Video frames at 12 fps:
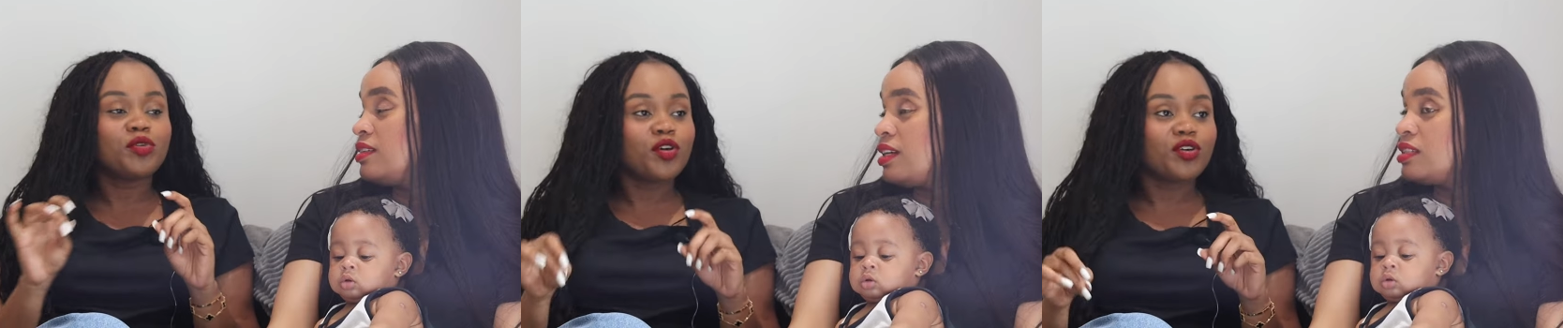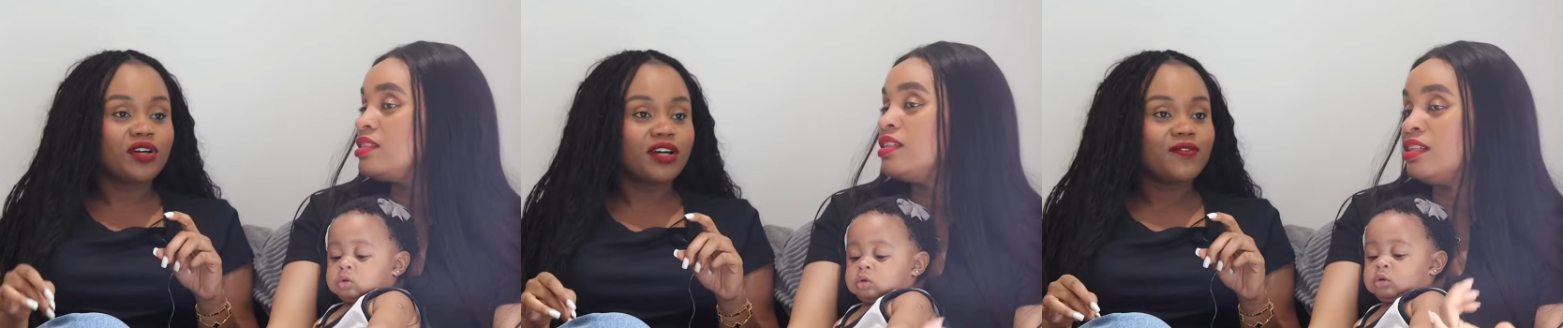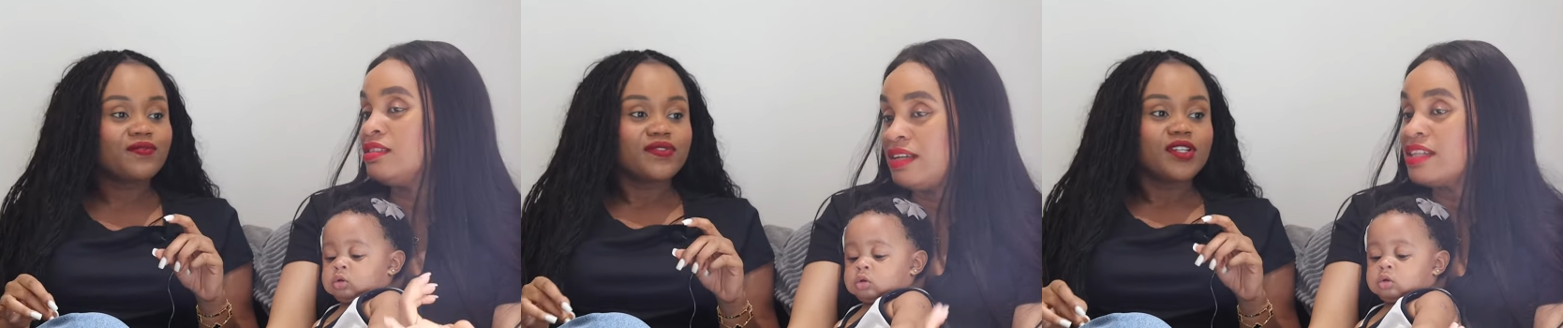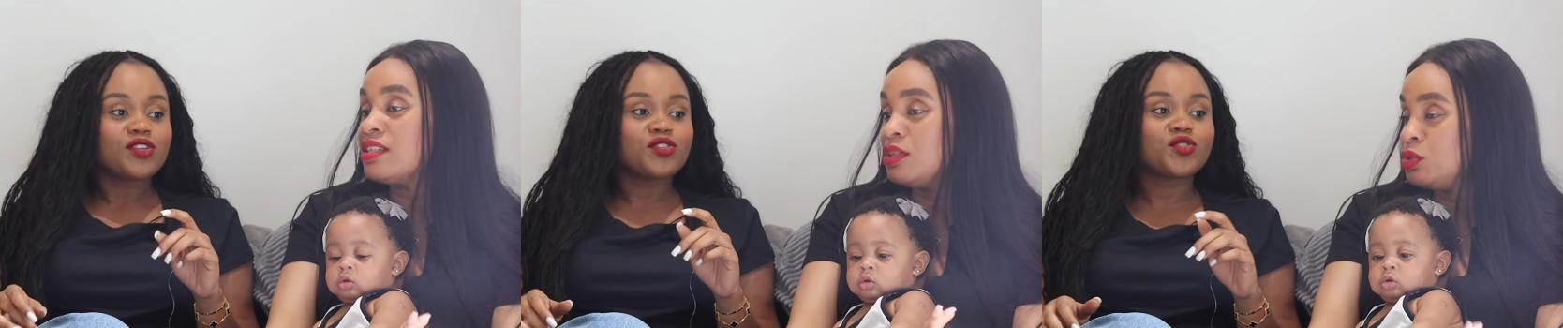Speaker 1: blog. that's it
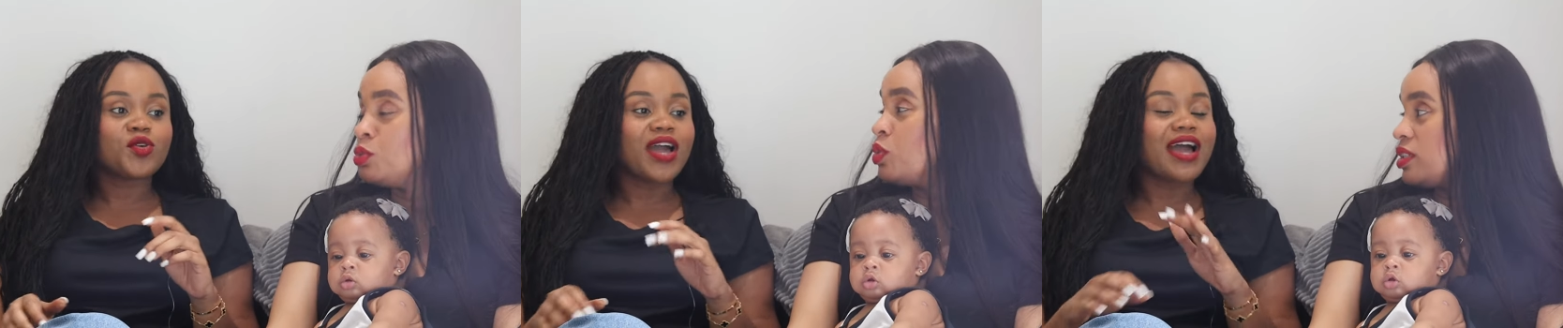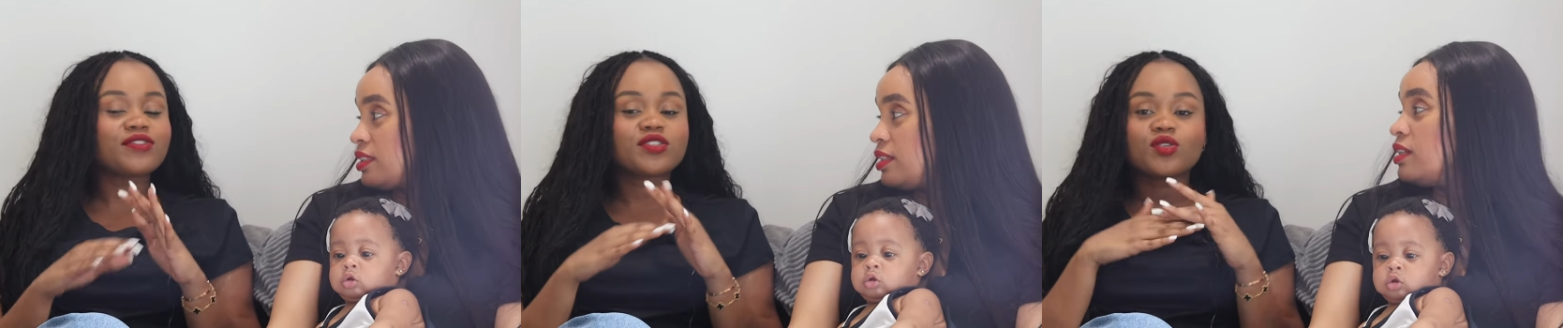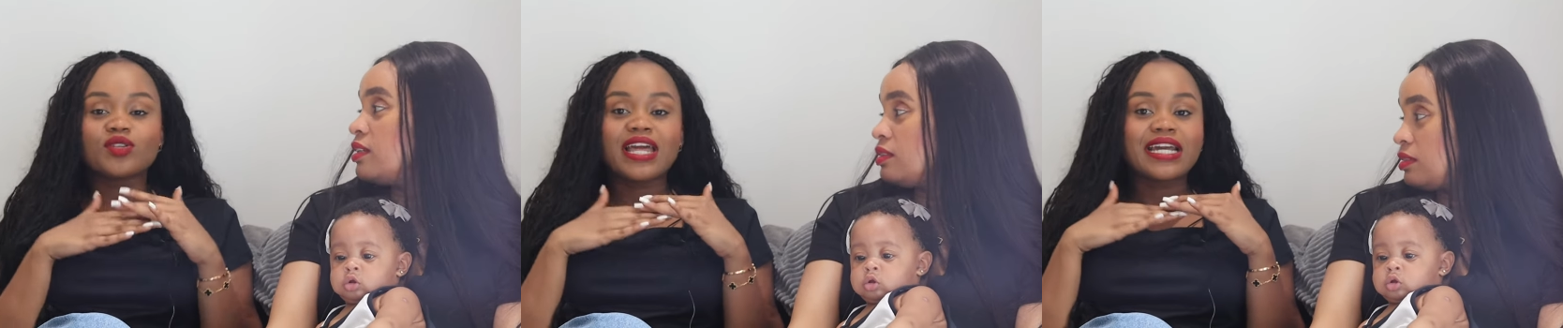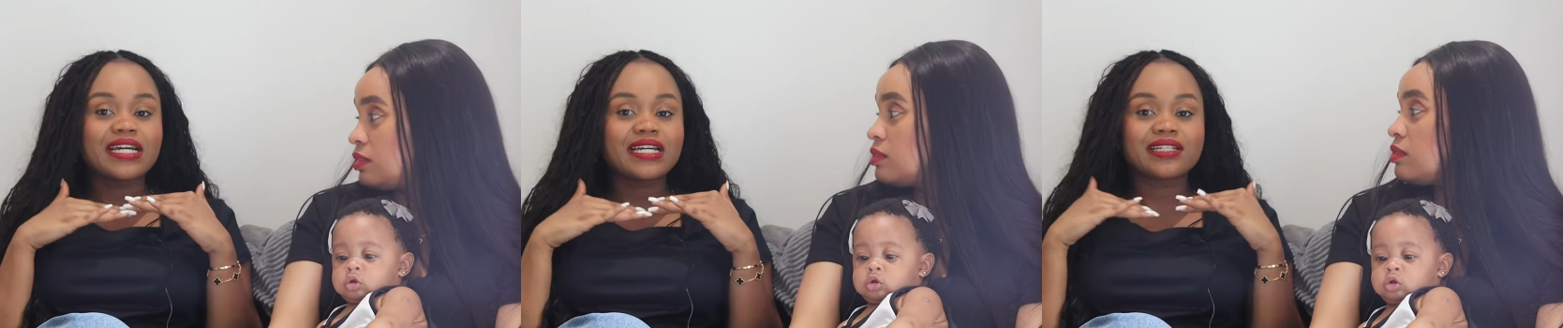that's a good so i have thing. to
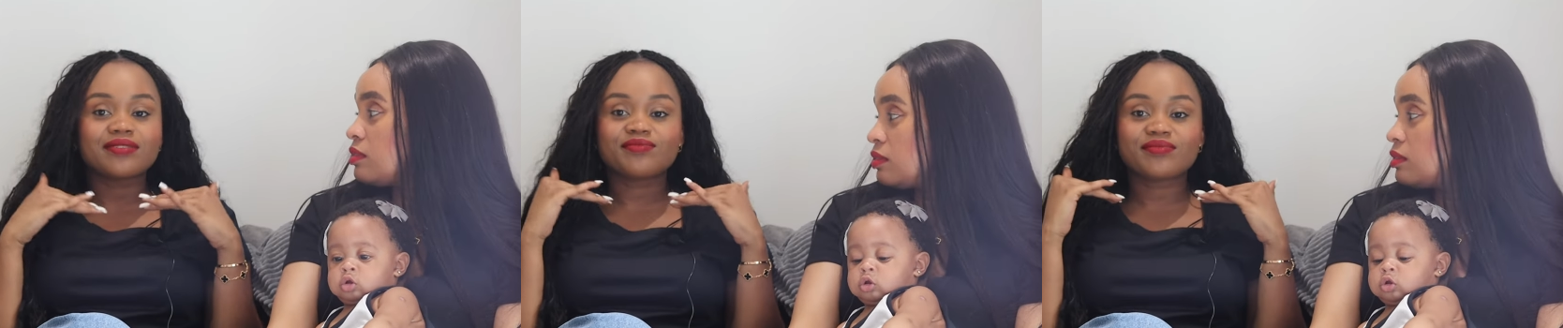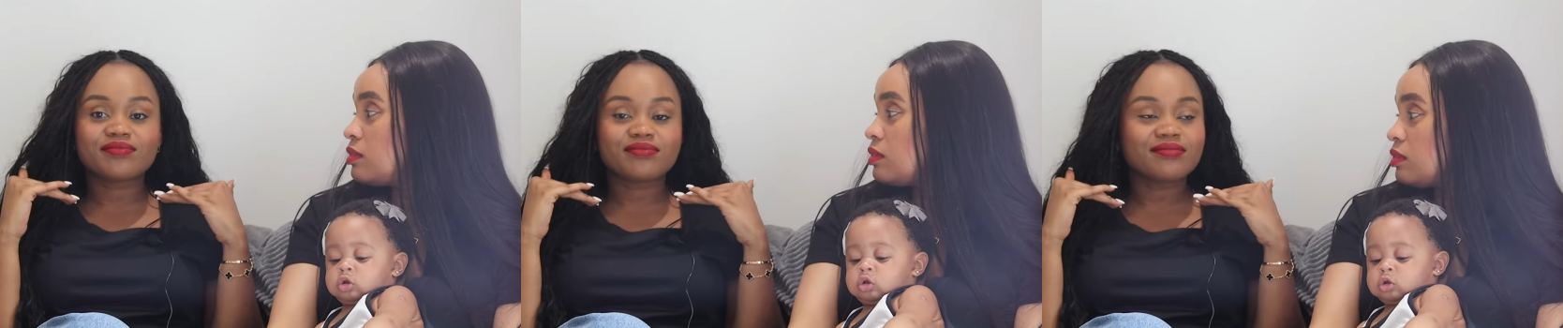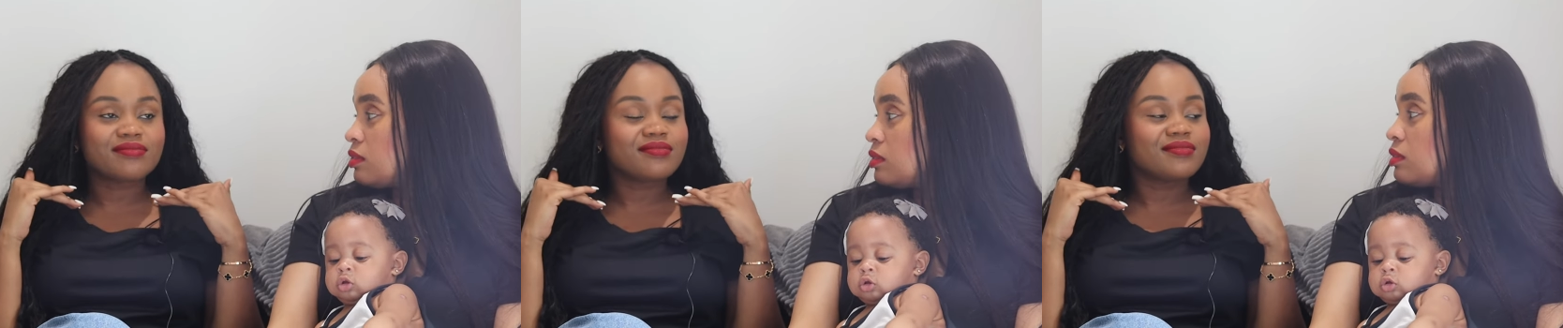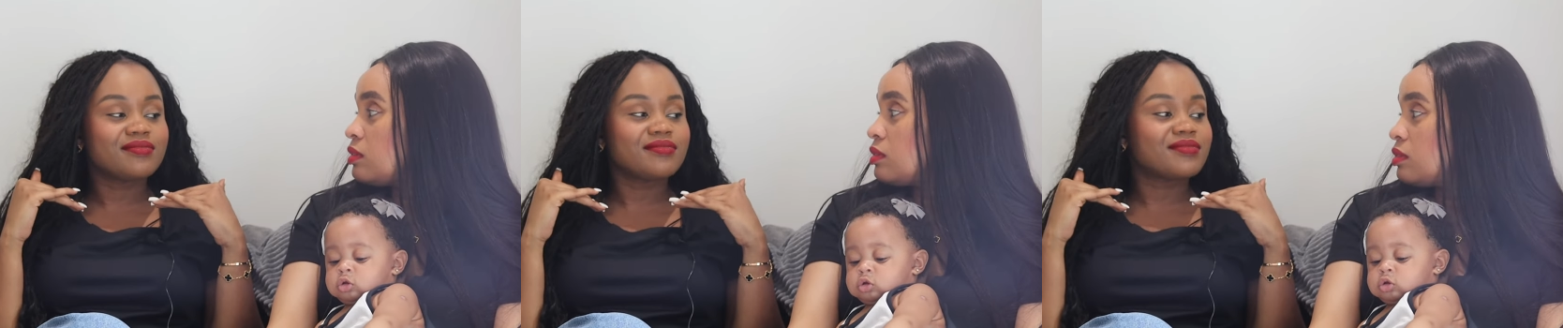like
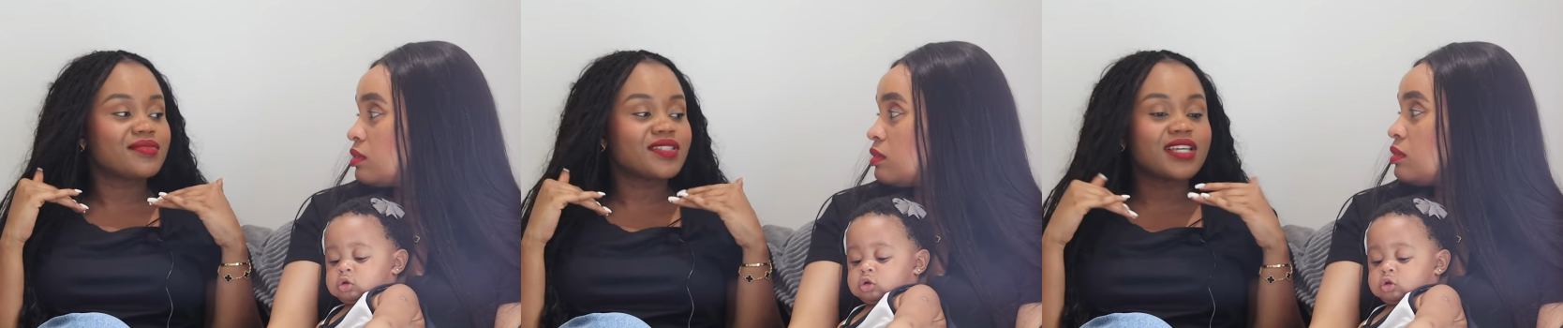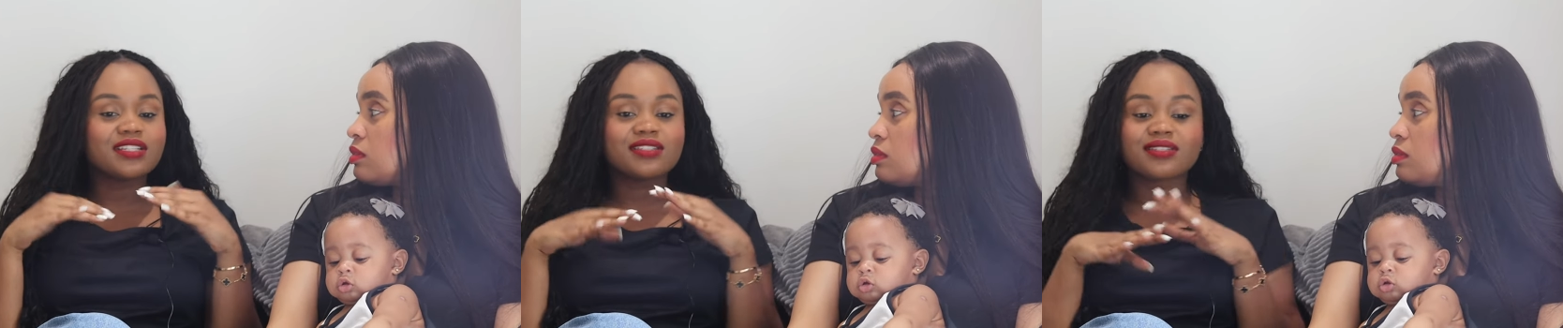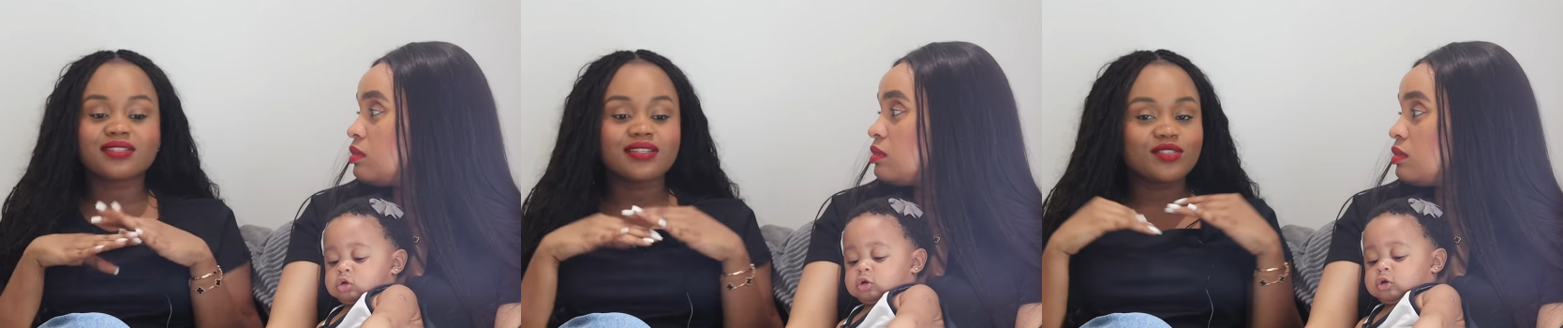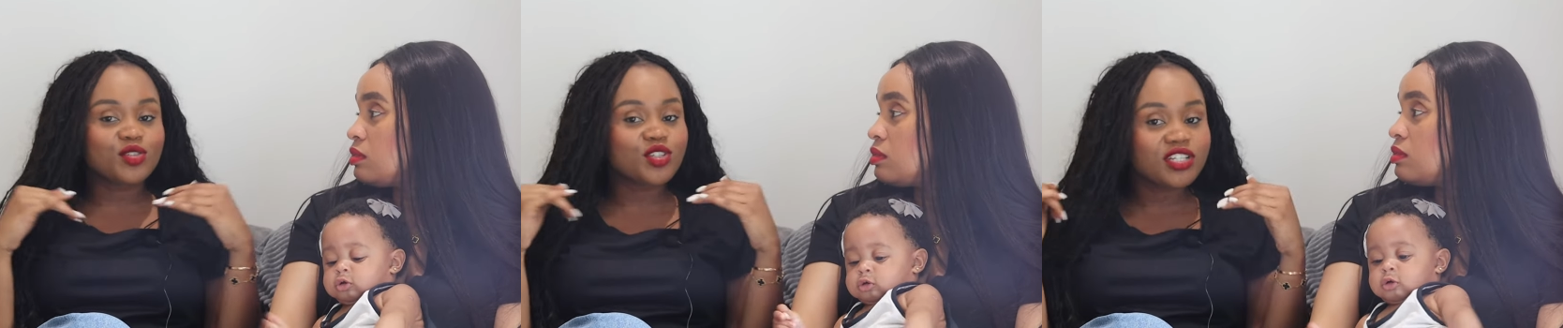says
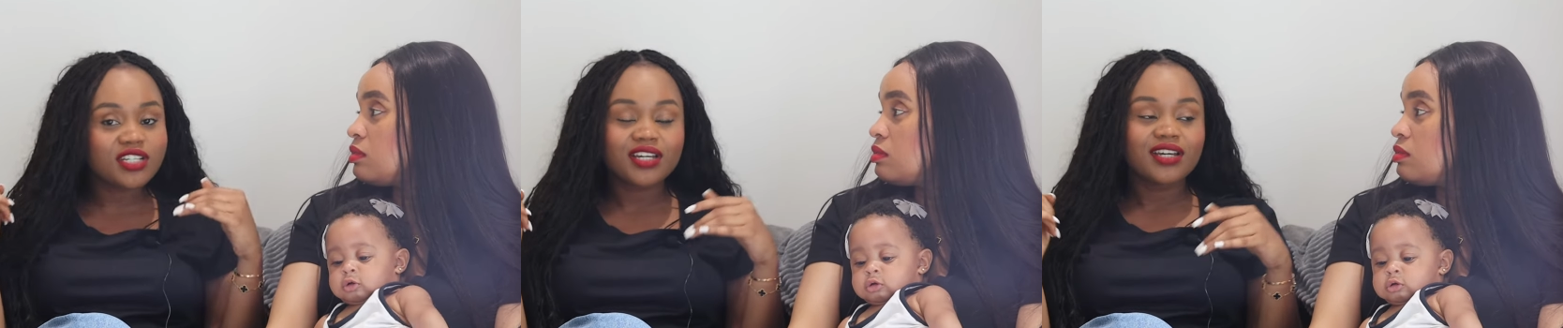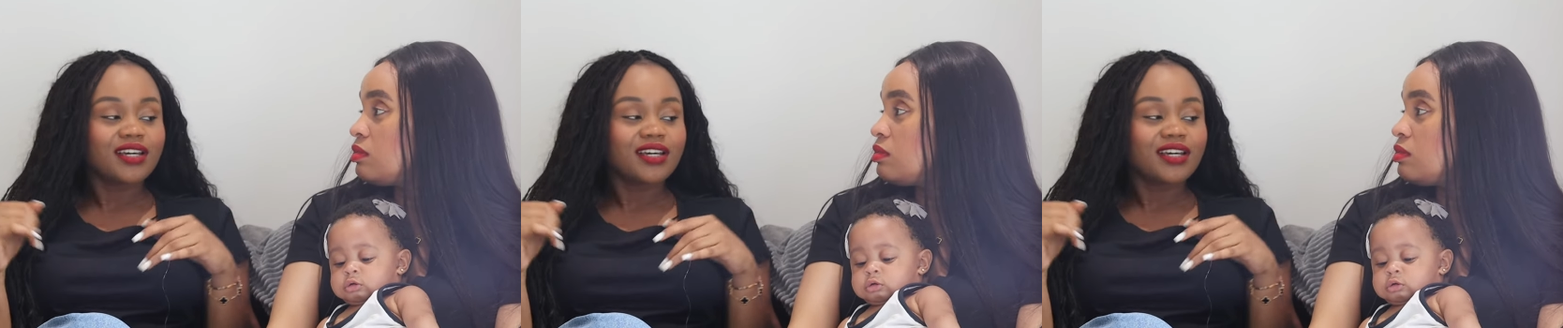zilch.